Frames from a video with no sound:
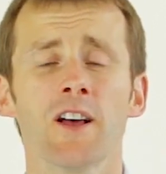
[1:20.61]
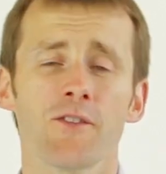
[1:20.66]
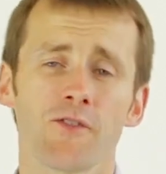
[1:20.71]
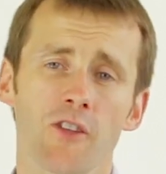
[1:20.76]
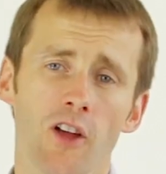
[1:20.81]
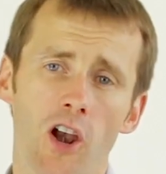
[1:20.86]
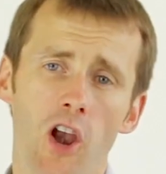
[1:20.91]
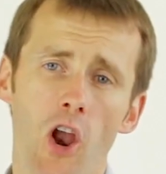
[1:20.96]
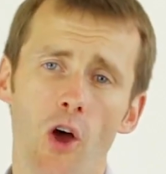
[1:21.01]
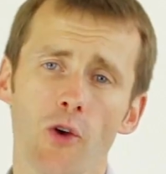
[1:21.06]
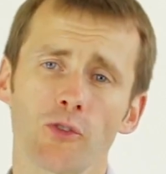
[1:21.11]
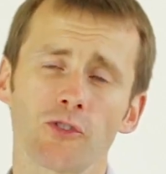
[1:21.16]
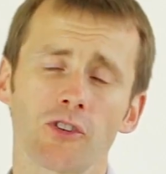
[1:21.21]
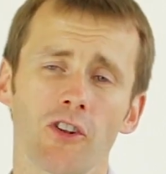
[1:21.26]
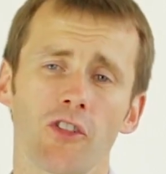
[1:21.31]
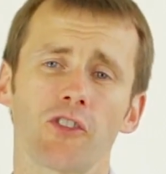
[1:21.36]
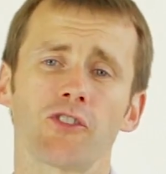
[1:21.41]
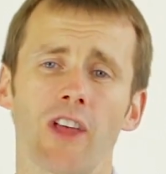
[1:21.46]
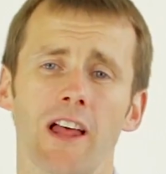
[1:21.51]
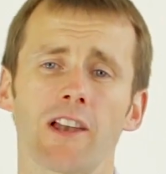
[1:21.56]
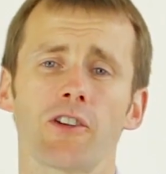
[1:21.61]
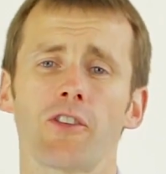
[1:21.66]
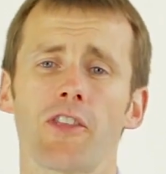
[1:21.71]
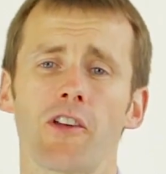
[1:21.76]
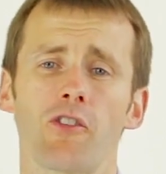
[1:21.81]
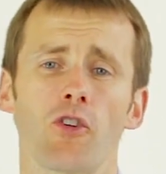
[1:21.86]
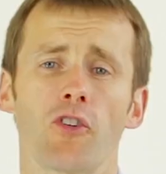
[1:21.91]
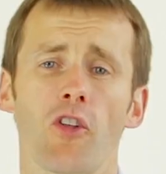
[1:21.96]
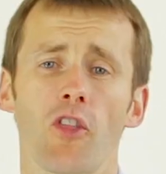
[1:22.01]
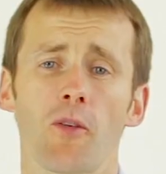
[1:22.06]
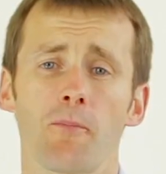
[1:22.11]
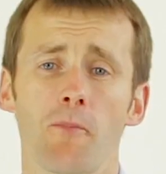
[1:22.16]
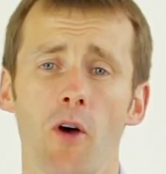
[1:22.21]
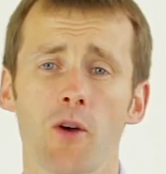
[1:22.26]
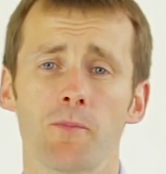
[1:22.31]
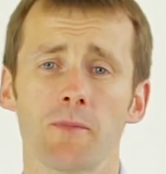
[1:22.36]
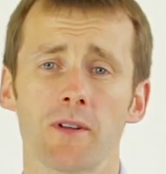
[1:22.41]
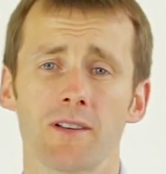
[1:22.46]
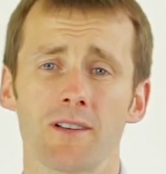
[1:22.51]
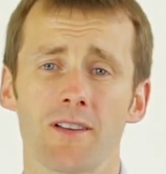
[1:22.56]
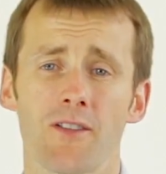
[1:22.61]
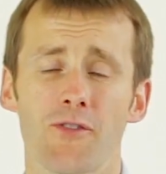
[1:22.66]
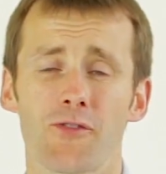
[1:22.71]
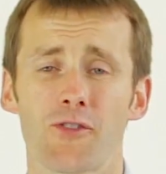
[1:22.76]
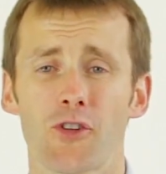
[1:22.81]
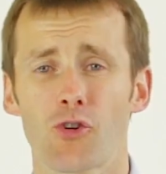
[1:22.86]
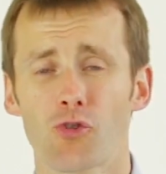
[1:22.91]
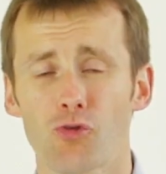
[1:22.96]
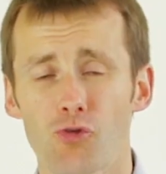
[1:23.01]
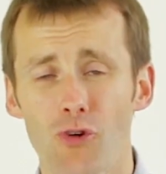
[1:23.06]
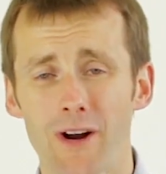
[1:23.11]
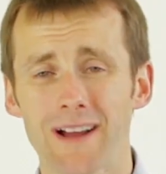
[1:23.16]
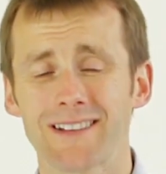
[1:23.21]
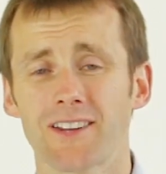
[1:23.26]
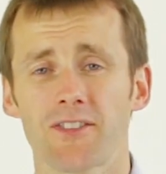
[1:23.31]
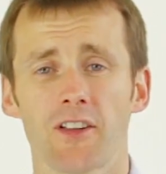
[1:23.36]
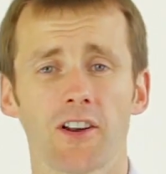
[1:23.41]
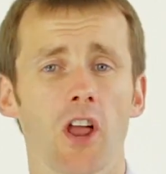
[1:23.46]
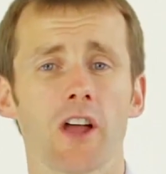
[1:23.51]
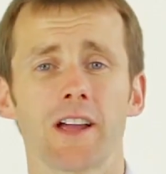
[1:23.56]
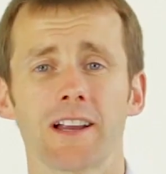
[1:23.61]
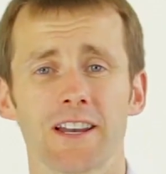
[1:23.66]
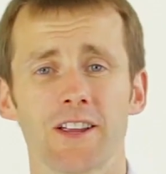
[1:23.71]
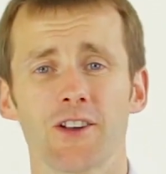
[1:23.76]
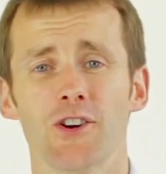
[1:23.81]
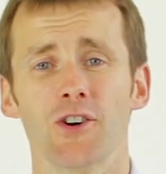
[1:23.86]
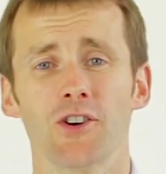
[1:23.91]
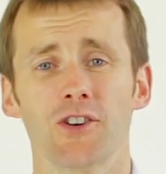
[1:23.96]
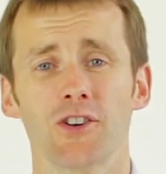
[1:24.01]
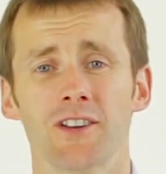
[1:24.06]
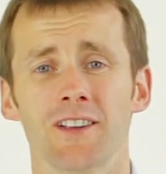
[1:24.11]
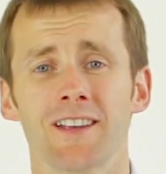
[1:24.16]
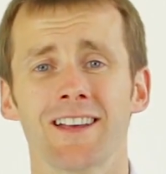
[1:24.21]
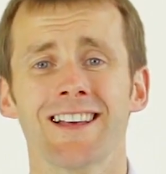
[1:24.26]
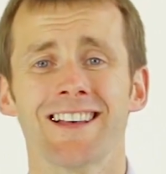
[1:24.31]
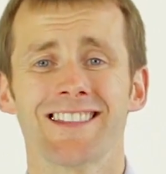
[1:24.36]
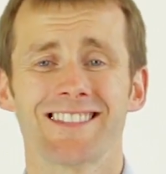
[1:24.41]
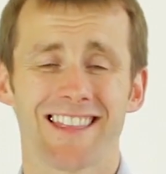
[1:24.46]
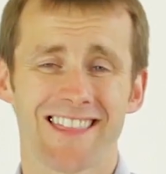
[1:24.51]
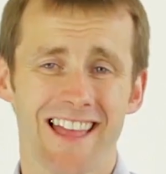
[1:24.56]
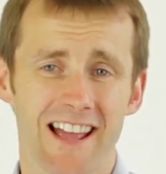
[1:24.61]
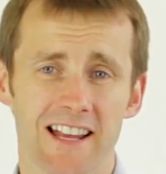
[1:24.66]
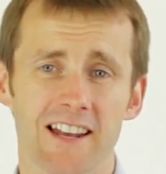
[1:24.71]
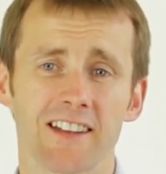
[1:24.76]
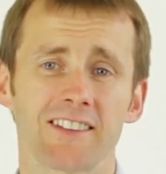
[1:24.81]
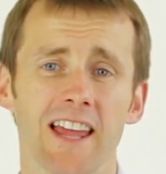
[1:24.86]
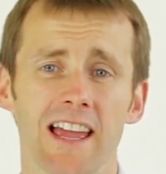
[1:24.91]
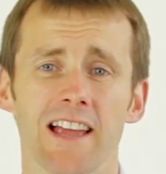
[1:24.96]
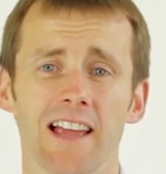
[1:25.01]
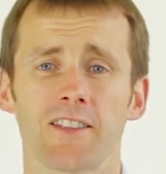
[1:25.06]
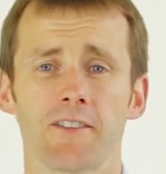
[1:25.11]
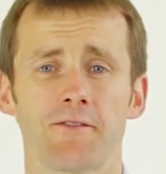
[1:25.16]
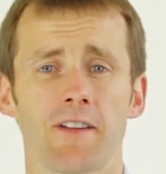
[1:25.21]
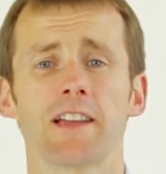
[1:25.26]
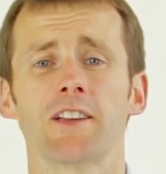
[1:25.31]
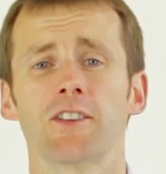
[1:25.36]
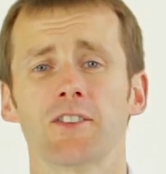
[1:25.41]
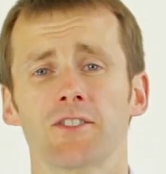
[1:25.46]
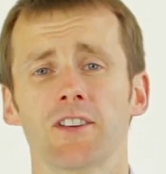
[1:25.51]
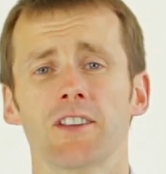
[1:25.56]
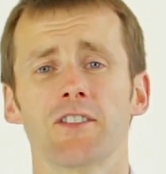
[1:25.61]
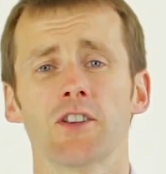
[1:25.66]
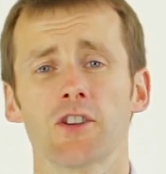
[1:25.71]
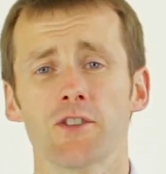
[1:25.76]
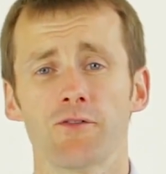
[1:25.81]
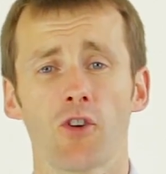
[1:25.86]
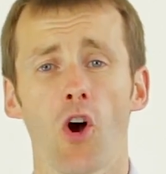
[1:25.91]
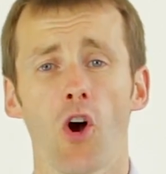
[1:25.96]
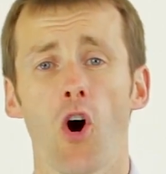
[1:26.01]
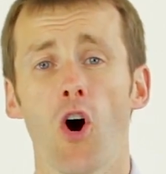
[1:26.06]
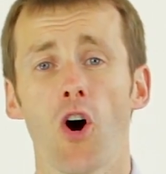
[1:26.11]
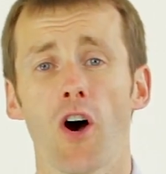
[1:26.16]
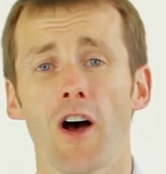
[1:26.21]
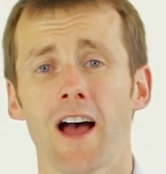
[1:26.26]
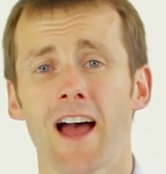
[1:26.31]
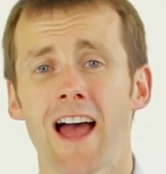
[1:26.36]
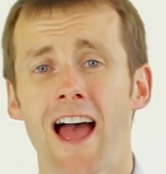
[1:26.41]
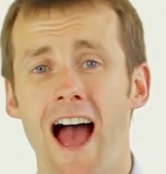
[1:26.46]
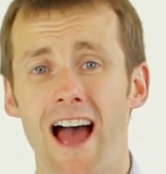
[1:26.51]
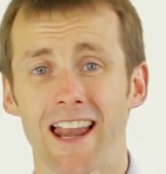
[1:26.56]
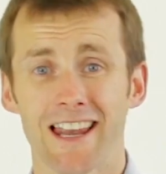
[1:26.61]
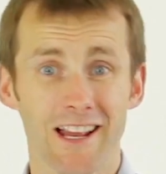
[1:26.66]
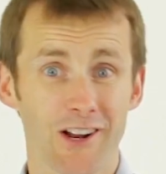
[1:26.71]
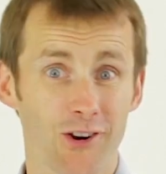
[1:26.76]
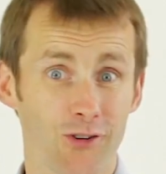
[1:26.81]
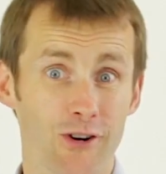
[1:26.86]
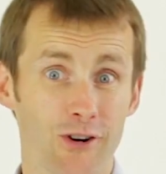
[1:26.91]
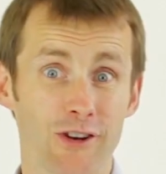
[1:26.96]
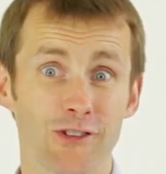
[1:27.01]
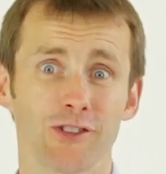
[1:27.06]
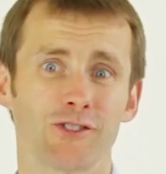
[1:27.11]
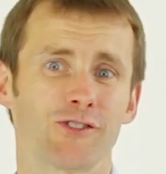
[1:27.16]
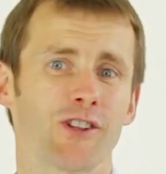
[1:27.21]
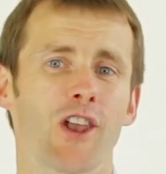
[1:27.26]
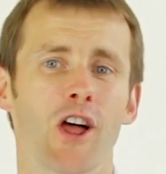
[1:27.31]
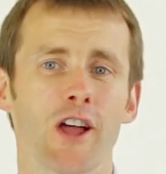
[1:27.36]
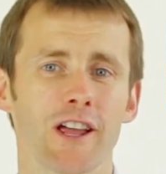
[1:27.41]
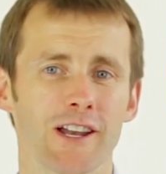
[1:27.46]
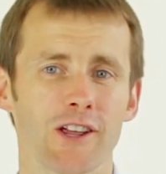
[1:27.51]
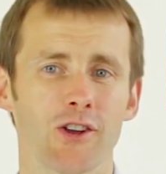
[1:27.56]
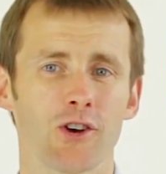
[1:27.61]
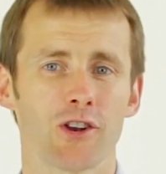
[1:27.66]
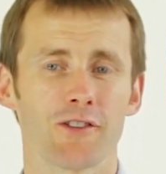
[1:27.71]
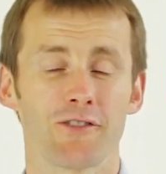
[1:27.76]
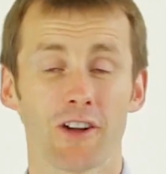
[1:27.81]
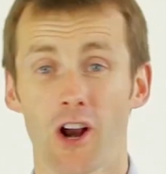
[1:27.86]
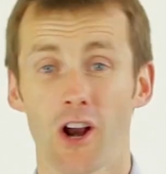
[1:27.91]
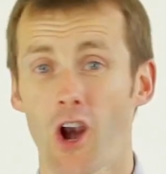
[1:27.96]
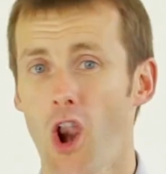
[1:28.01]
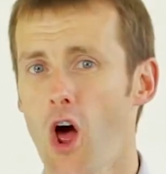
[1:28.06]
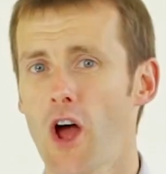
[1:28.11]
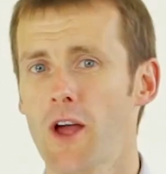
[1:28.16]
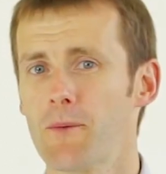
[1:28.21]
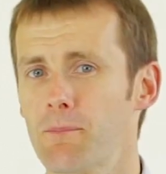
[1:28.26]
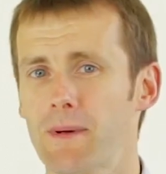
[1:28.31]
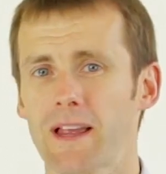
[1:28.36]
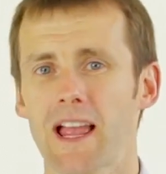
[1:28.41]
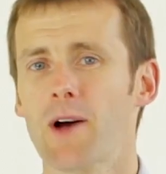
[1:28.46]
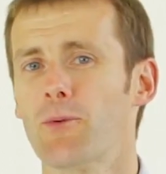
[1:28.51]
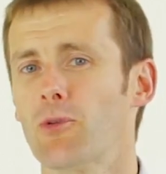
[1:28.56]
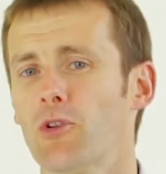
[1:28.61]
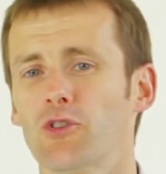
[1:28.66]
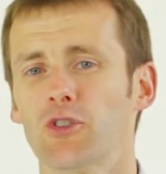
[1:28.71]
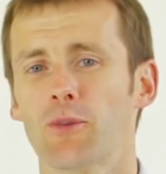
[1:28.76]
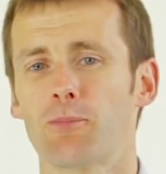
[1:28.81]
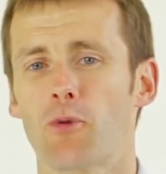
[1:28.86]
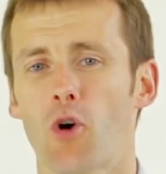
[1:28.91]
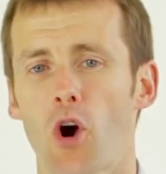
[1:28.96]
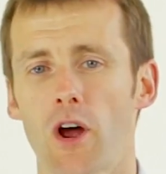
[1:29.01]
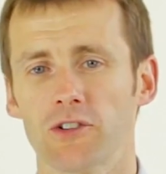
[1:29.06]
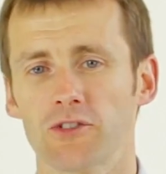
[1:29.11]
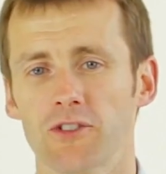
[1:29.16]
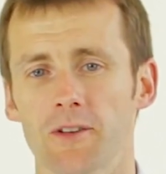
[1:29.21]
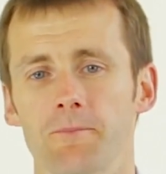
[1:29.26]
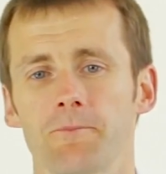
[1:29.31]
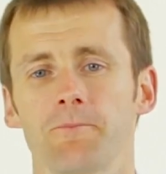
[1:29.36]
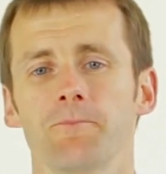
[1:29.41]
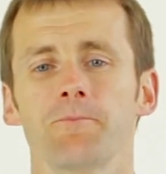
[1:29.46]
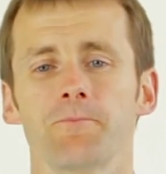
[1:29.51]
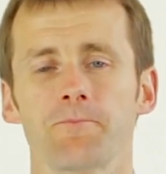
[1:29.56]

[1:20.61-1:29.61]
The closer to the salary they're on at the moment, the greater the likelihood that they're going to take the vacancy that you've got, and it increases the likelihood of a client being able to surprise them.